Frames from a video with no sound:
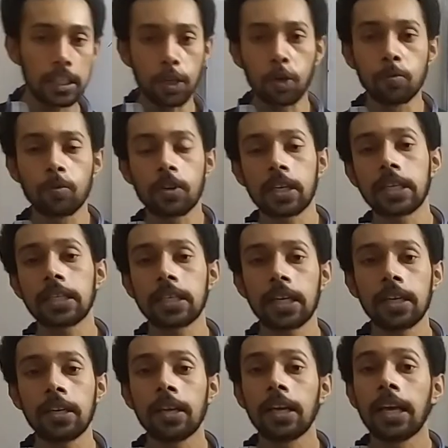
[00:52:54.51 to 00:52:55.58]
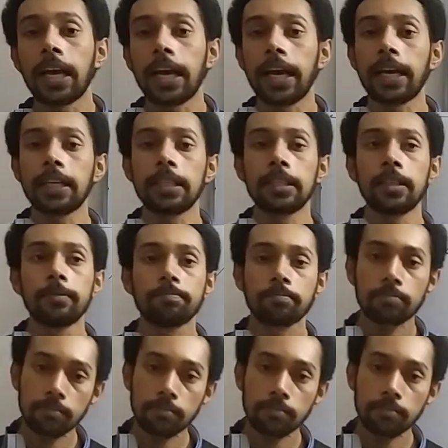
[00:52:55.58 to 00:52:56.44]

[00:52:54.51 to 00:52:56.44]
in home quarantine, and